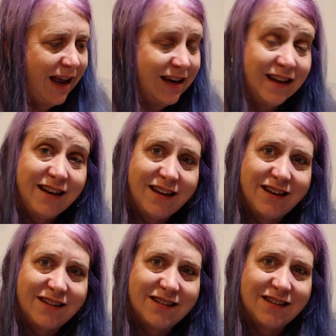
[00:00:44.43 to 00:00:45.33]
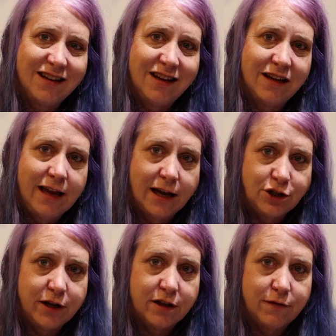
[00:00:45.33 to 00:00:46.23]
and it is
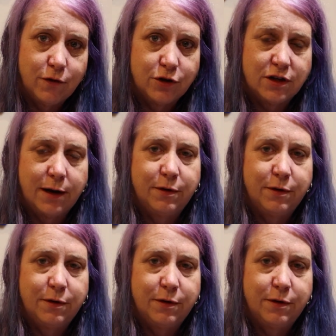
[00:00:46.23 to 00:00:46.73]
caching it the first time.